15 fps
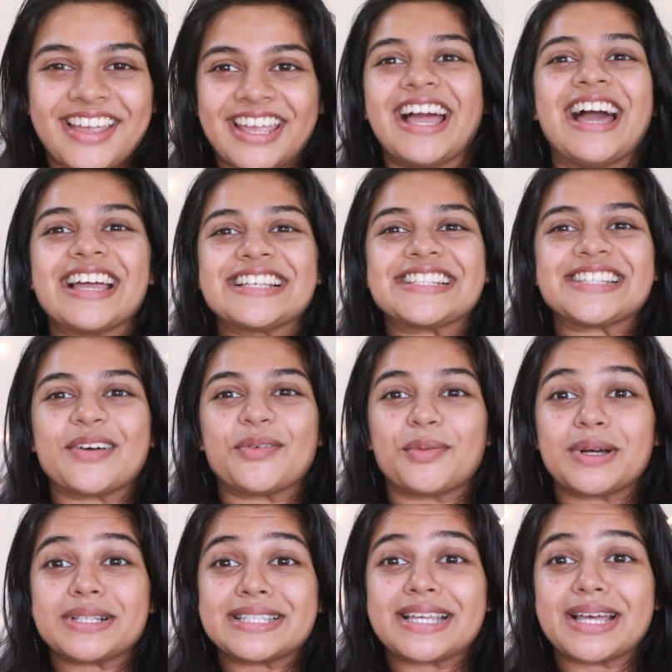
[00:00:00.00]
Guys,
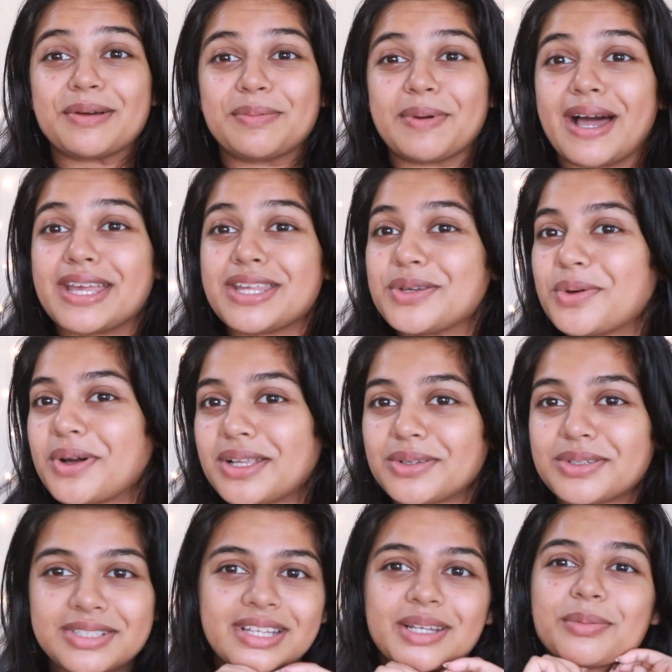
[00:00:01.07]
what's up? I know I
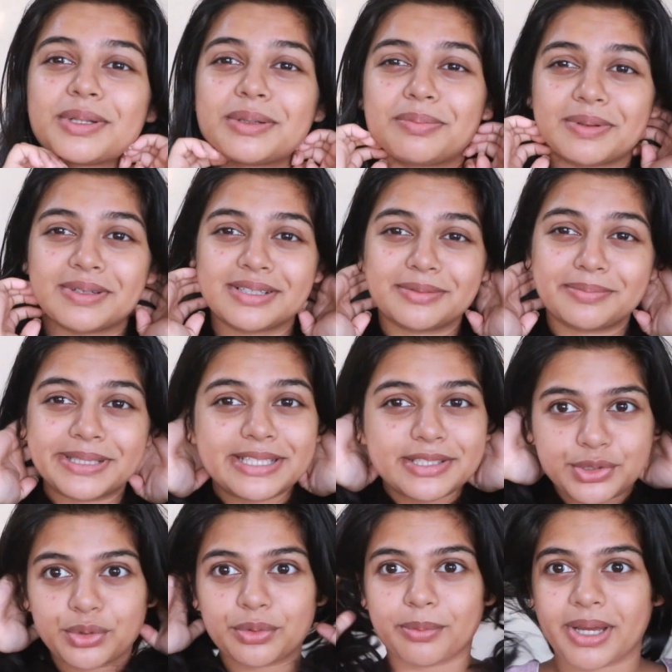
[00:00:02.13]
look terrible, but please
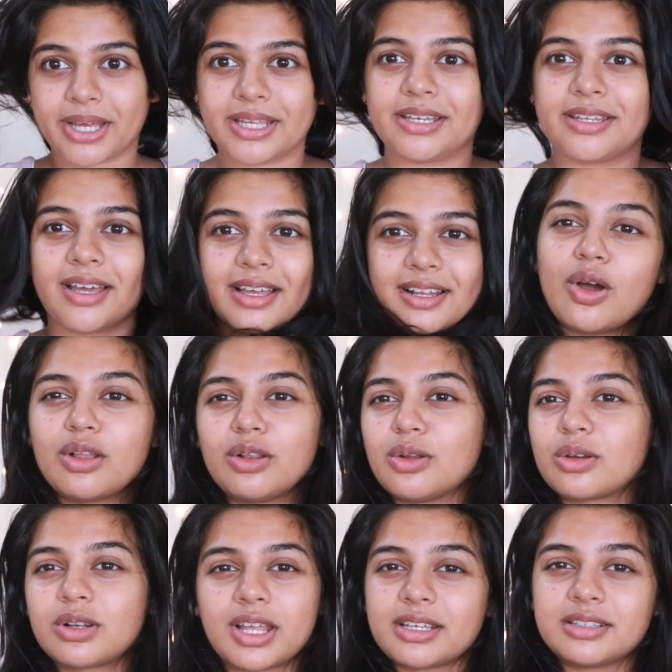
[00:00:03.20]
don't mind. I
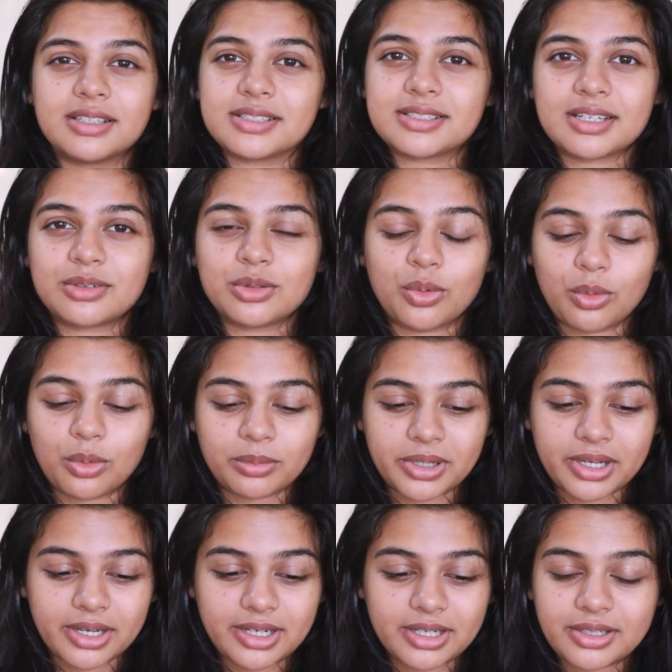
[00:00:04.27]
look like this at home,
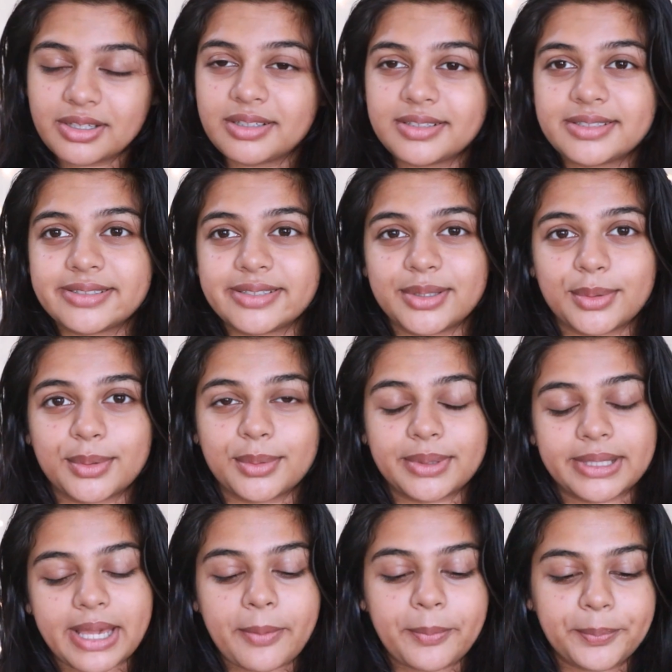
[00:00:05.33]
right? So
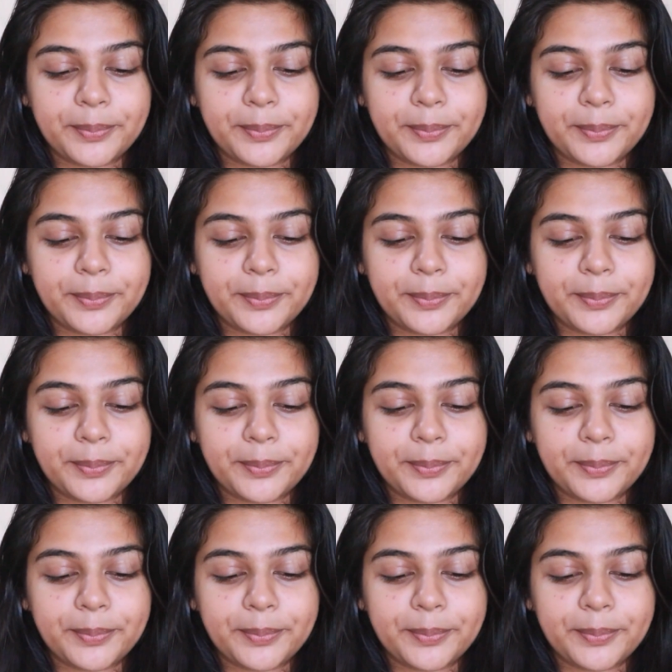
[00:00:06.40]
yeah.